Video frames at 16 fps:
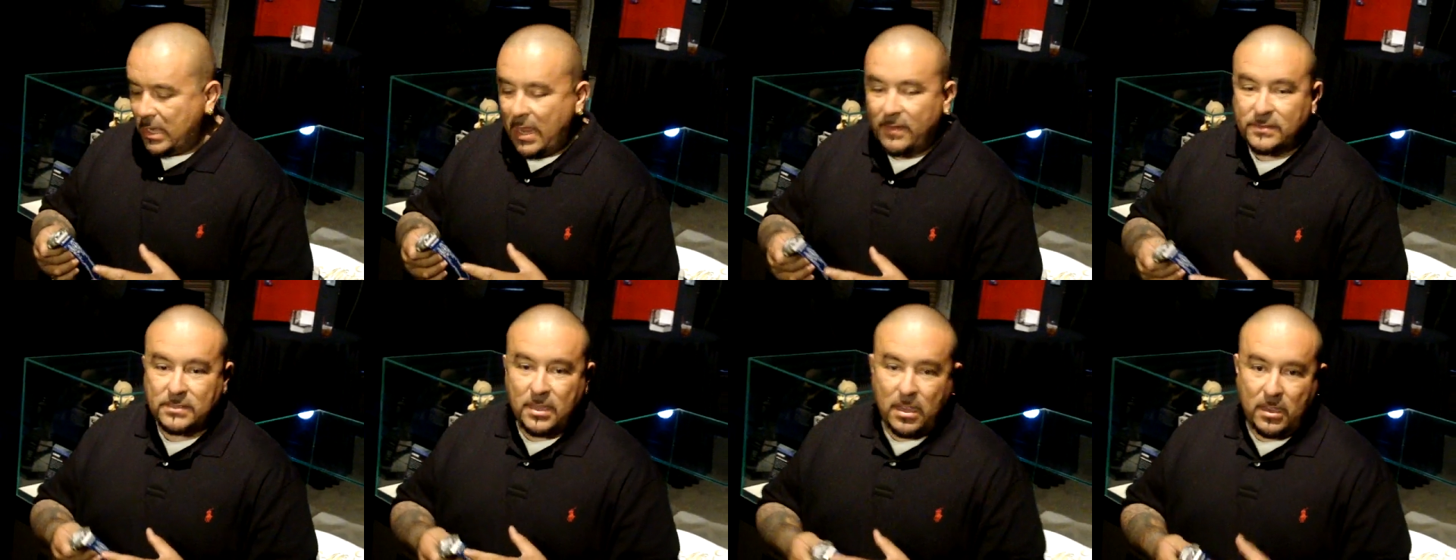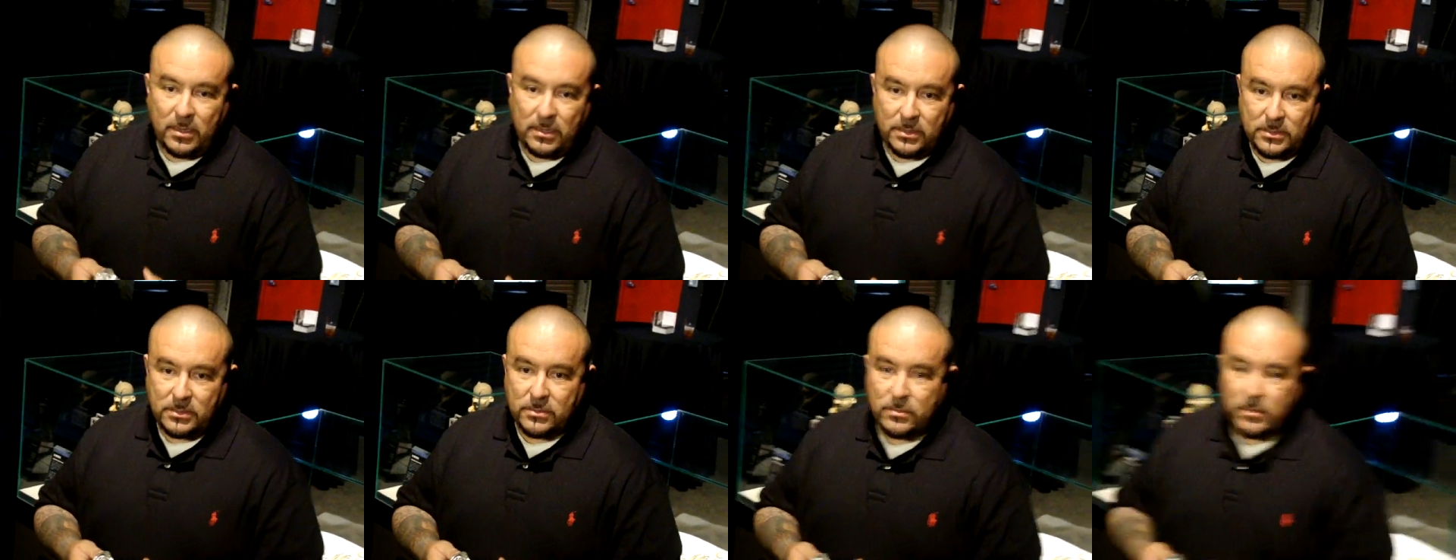lifestyle
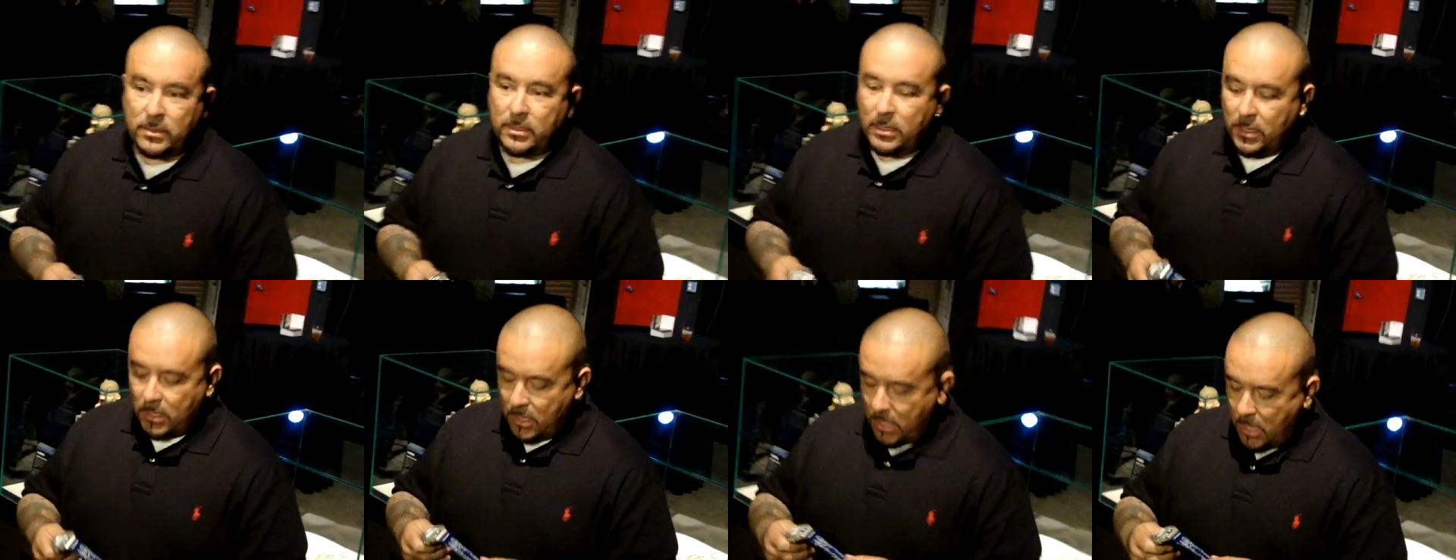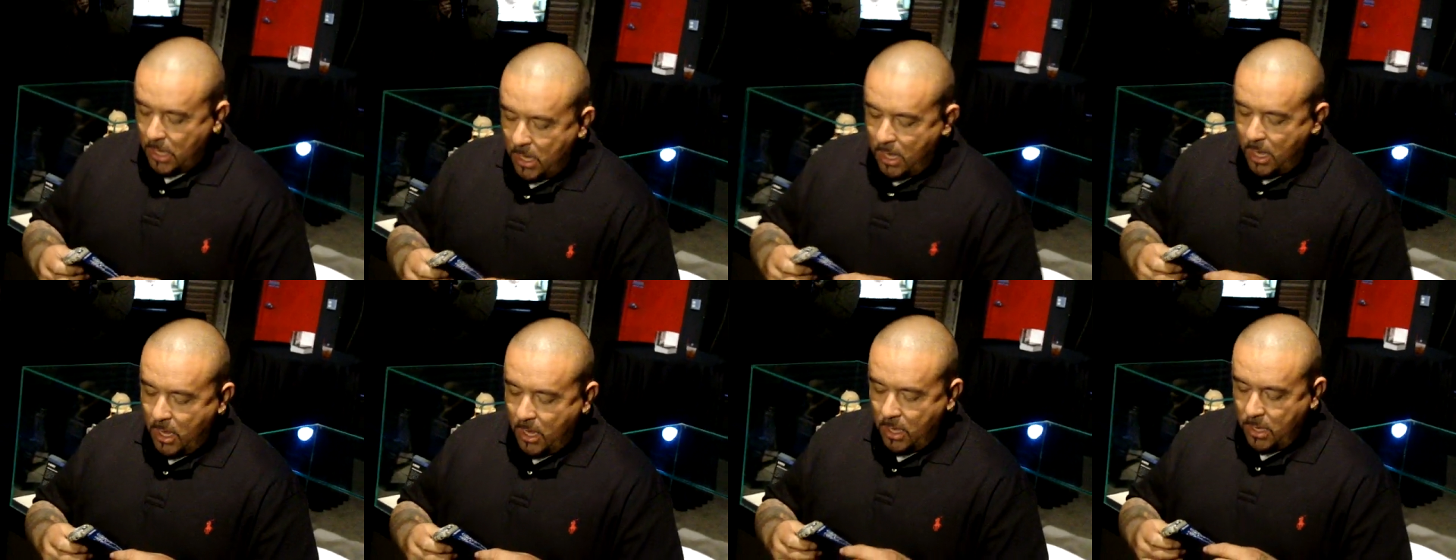into it.
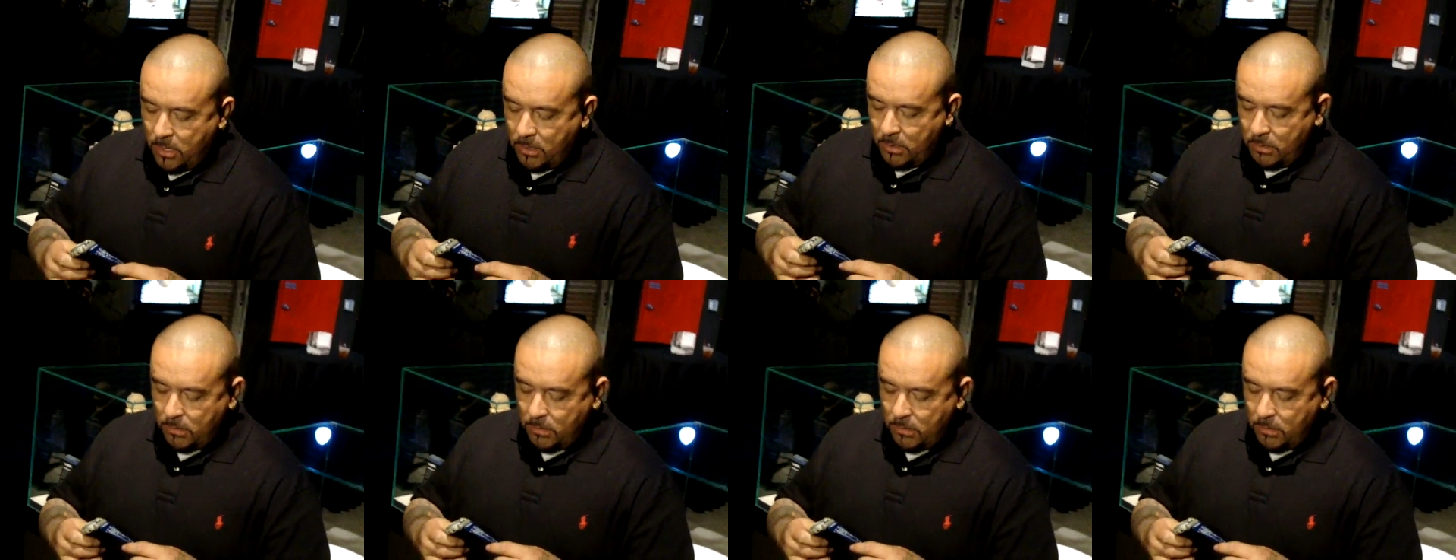And